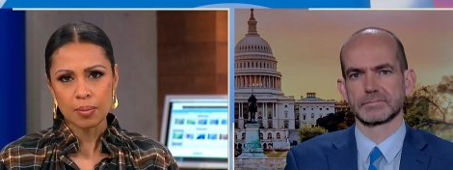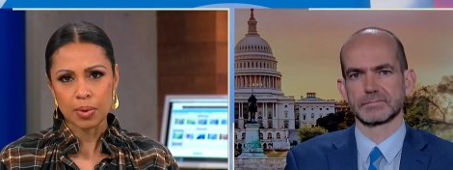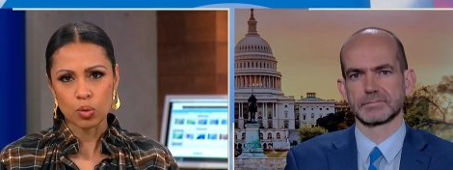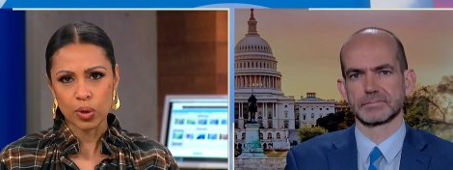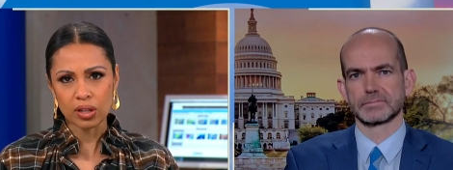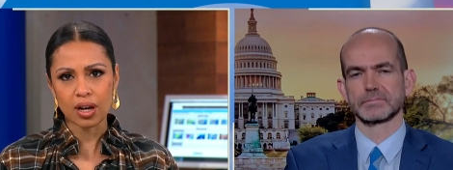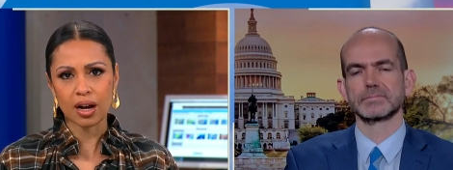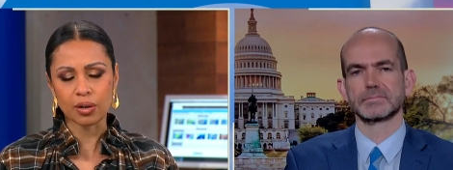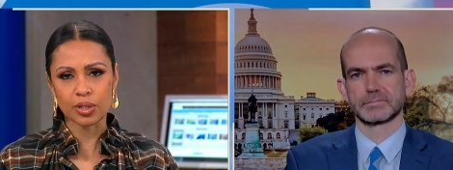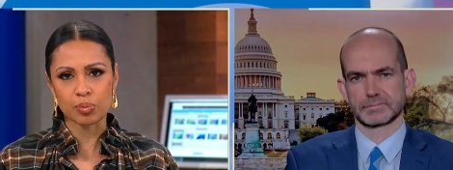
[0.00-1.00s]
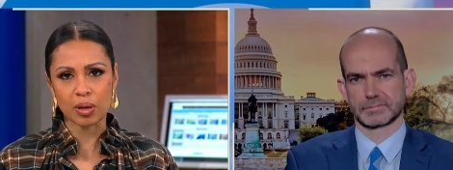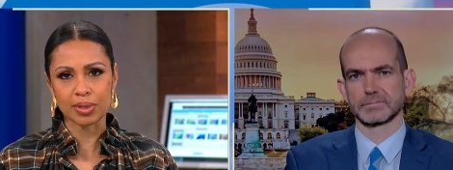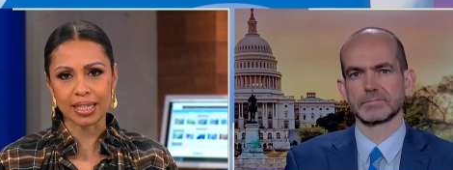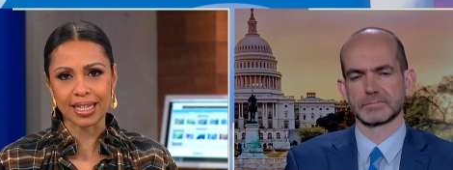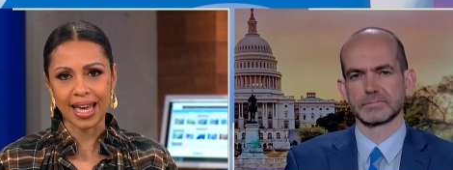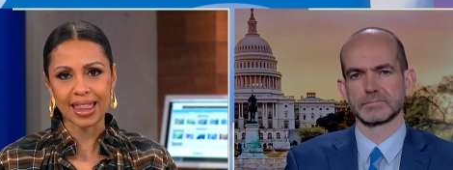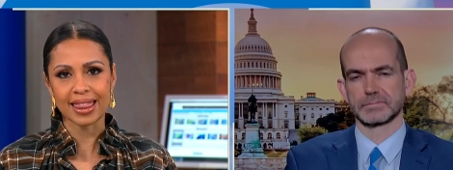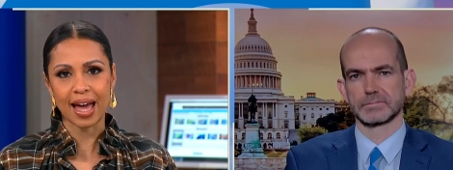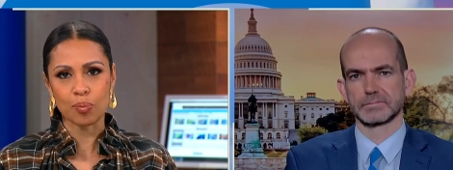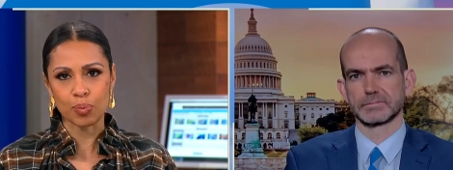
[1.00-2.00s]
Speaker 1: But will Congress be able to get
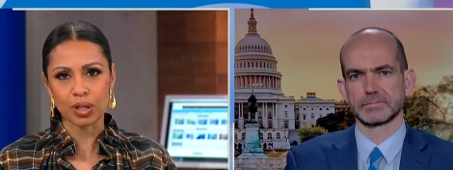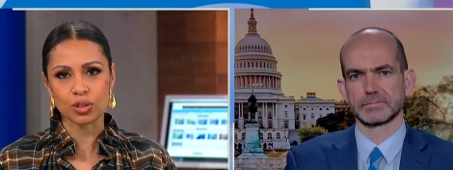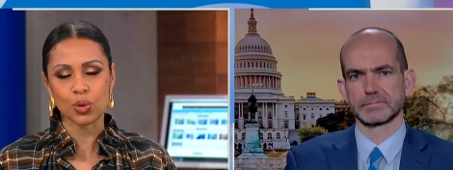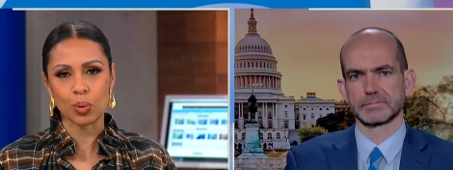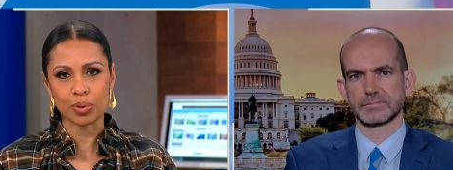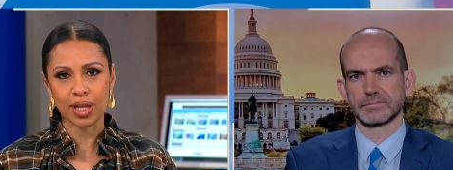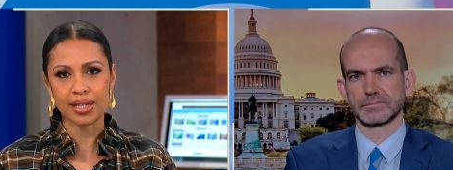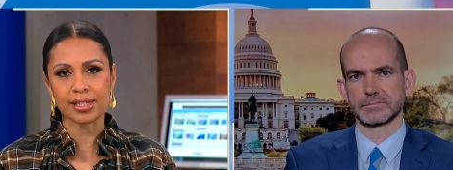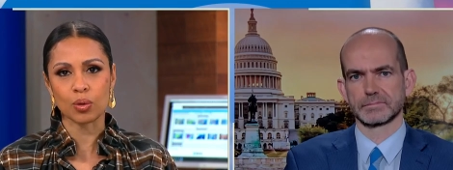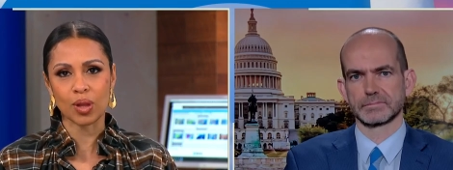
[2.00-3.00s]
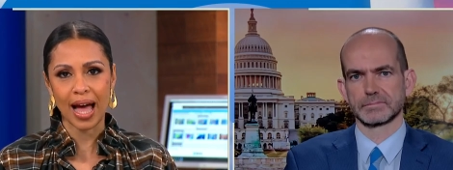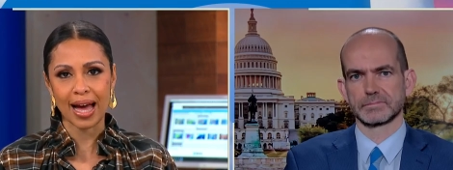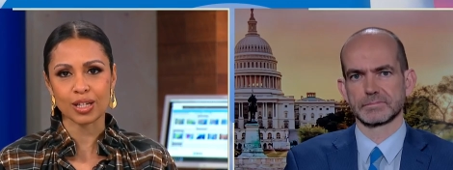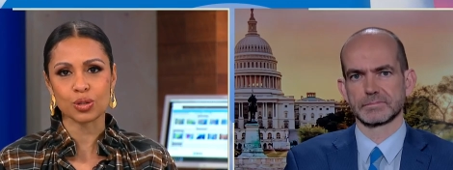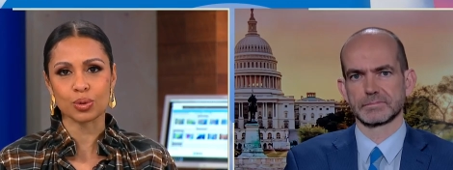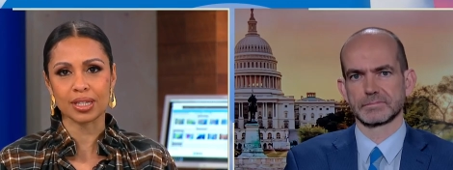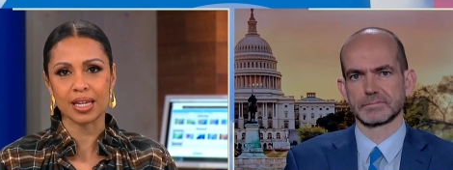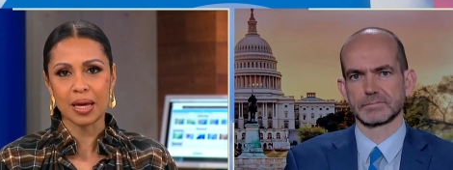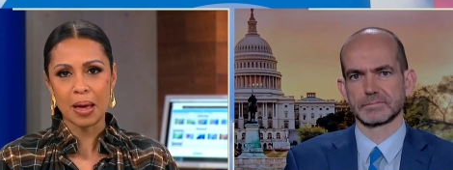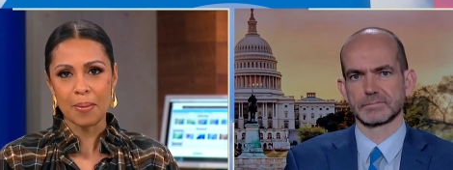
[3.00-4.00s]
that bill to a place that will
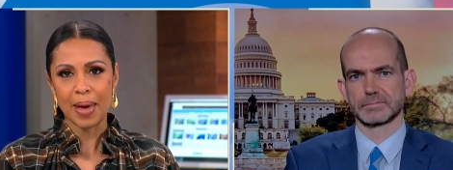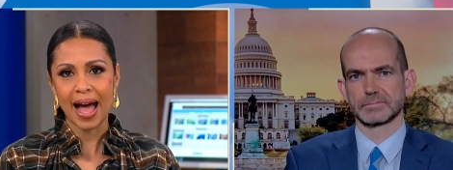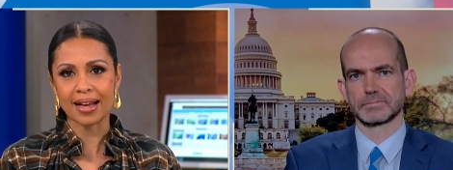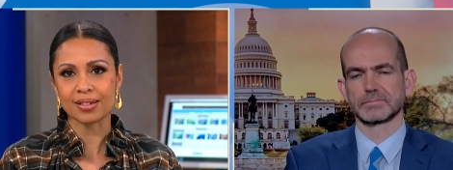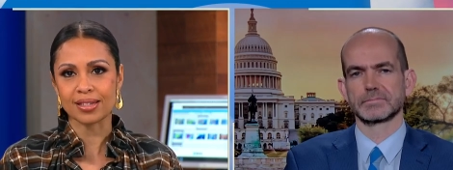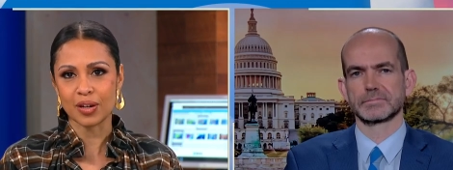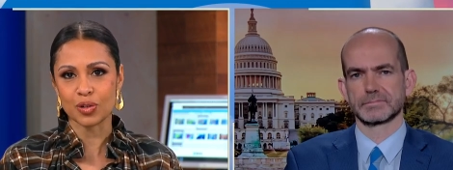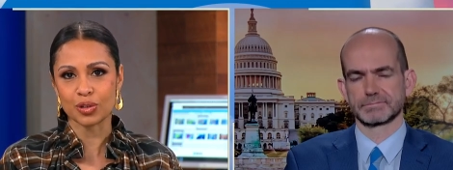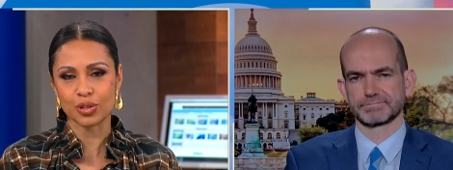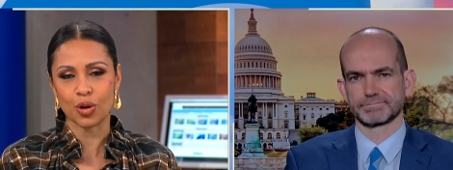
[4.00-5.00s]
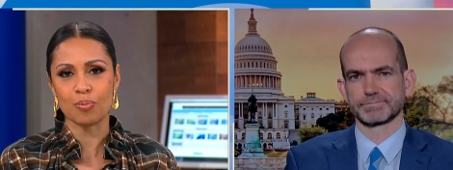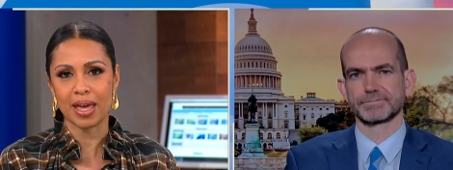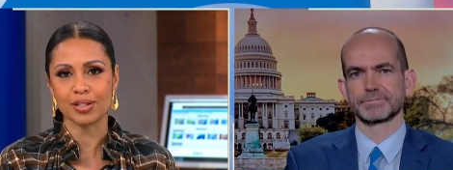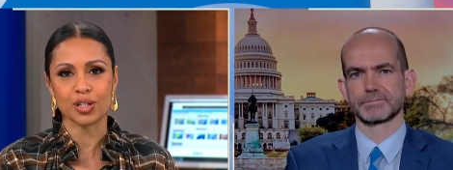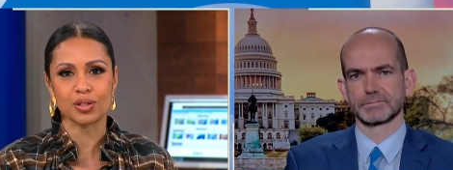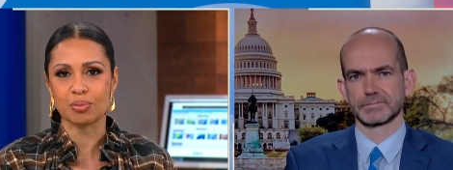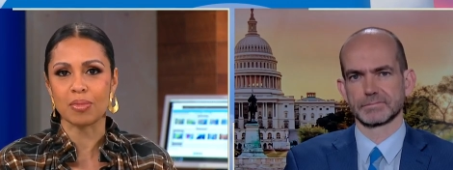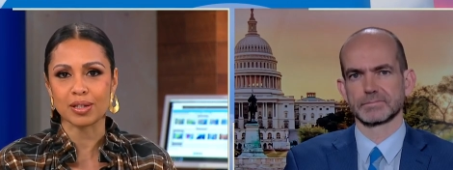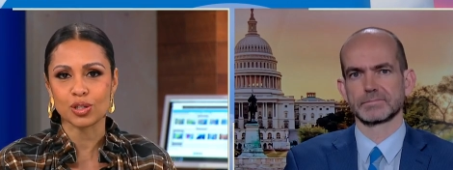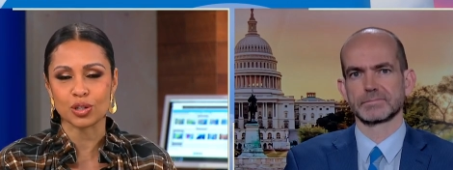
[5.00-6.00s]
actually pass Senator Joe Manchin's
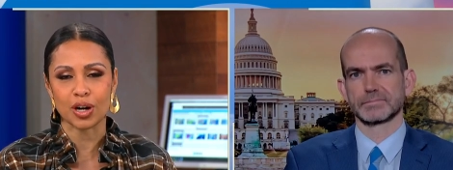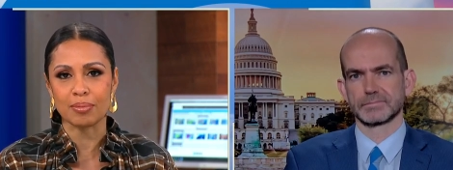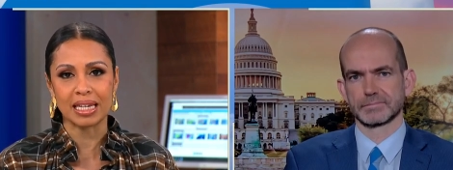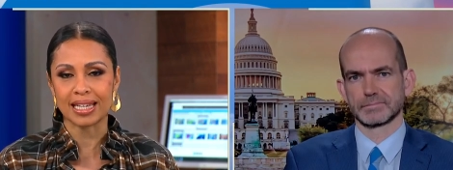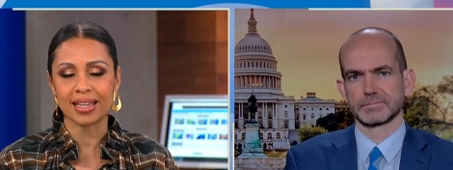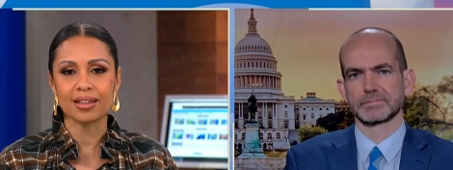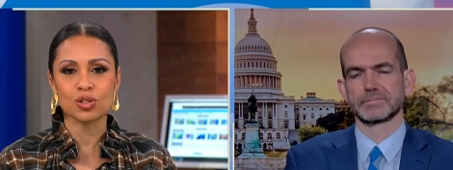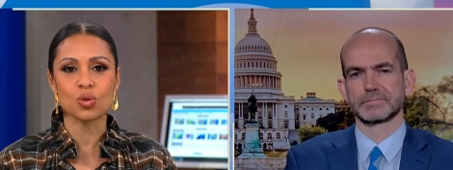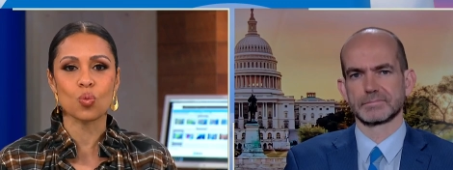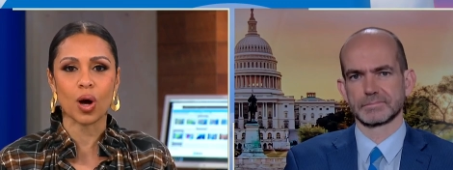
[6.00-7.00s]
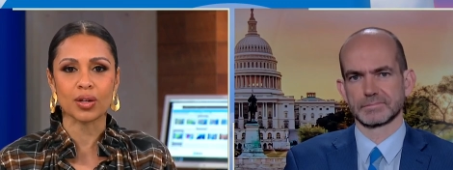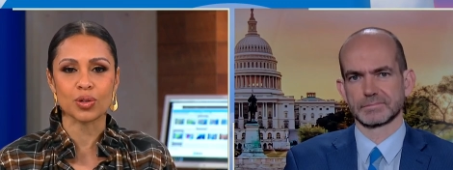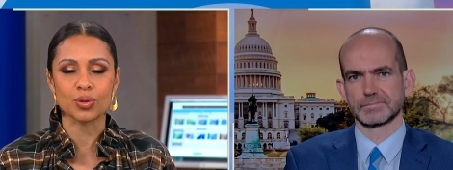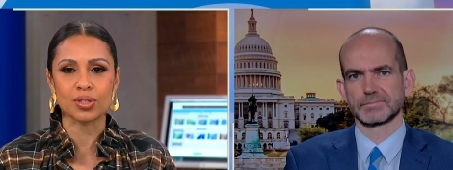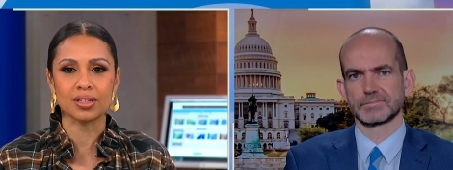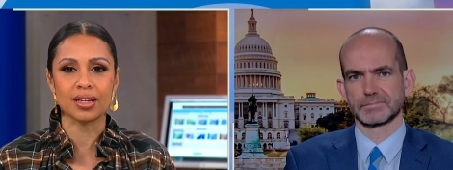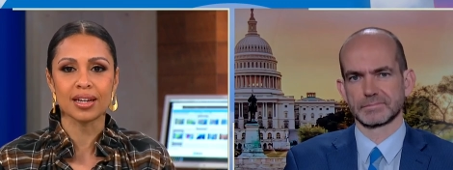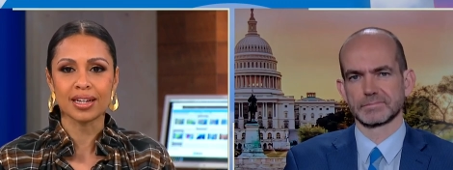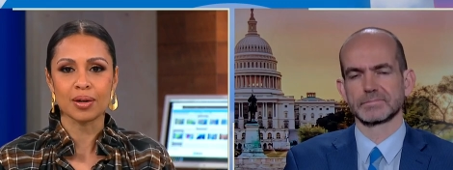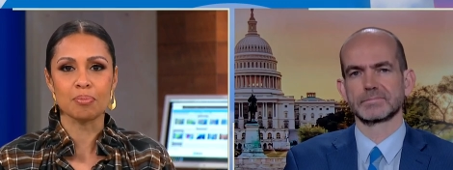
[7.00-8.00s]
muster? I mean, he's the one who's the
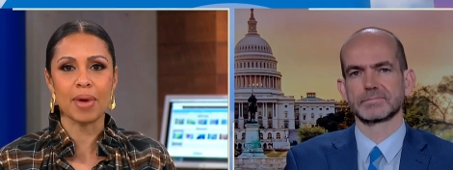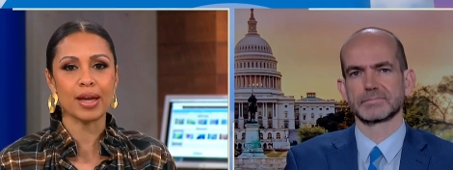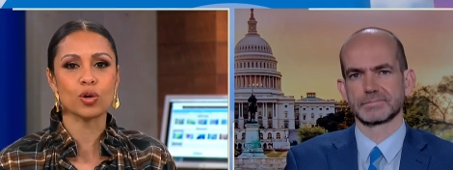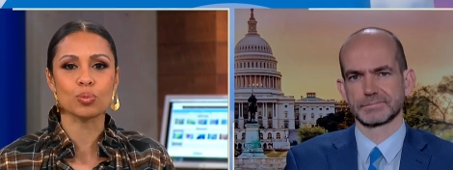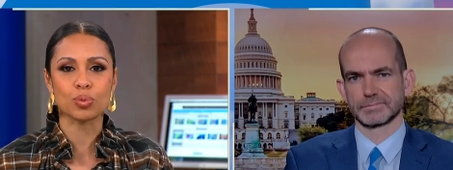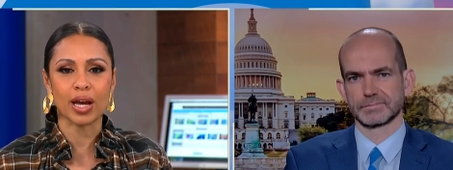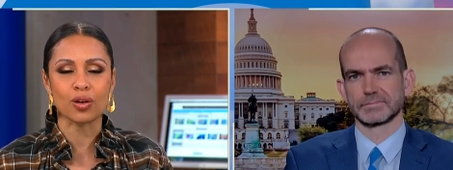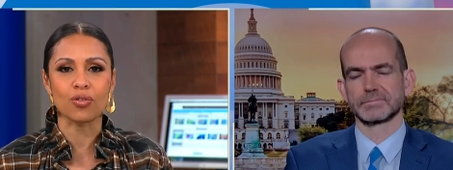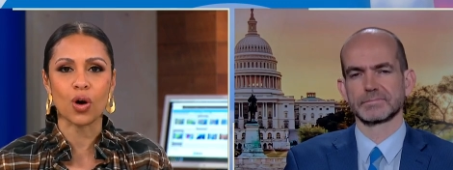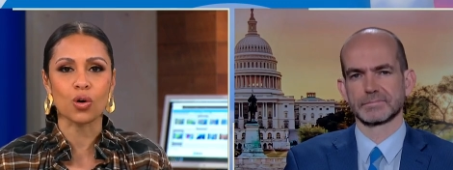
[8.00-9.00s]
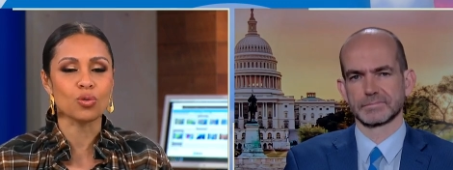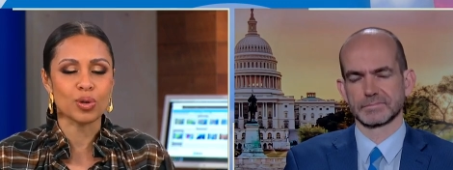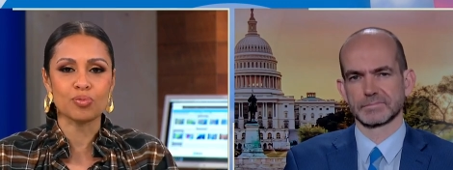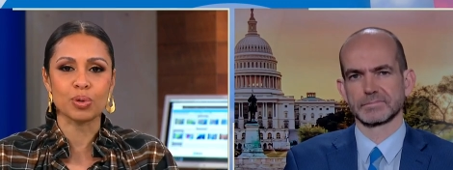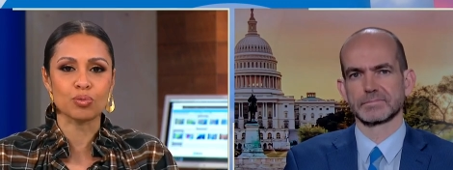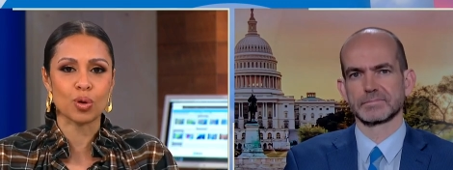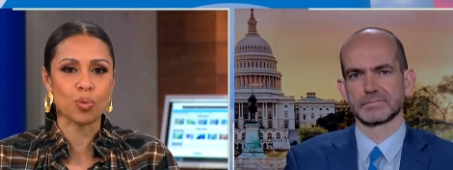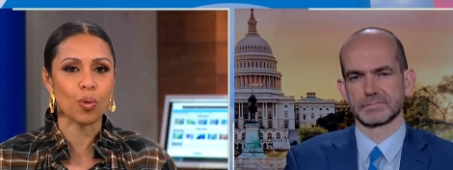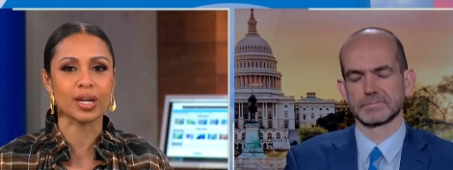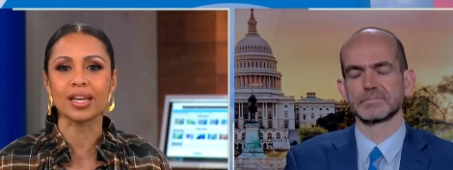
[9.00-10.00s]
make or break vote. We've been
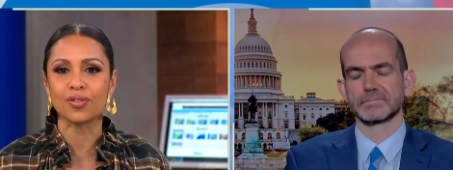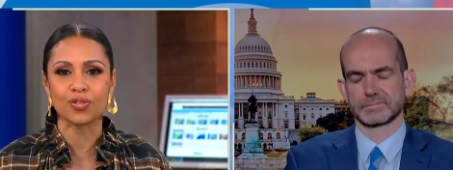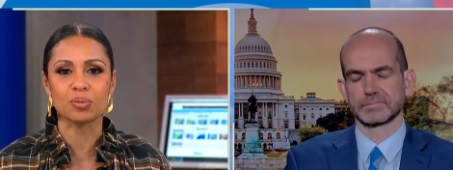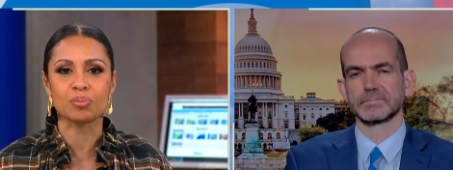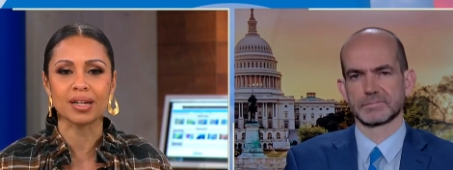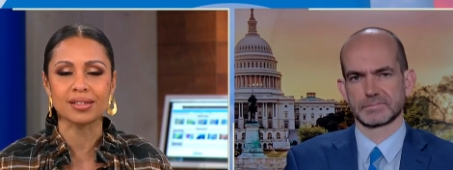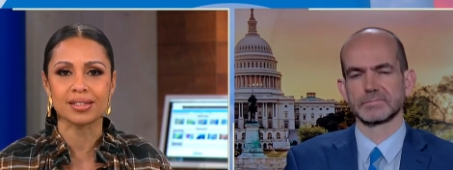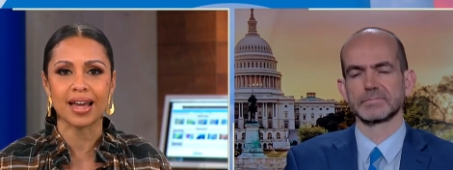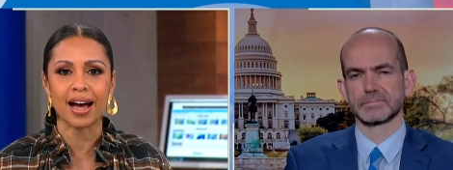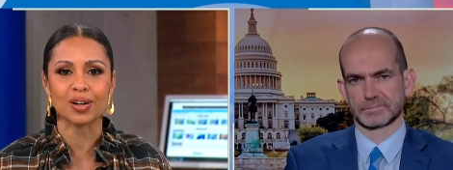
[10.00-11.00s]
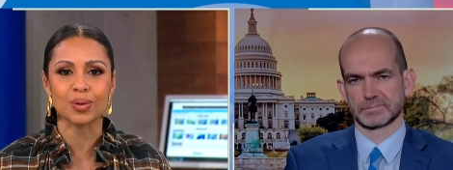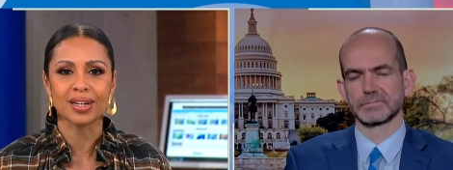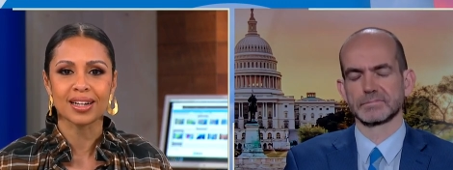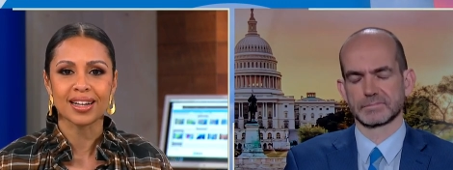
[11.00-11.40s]
reporting it for months now.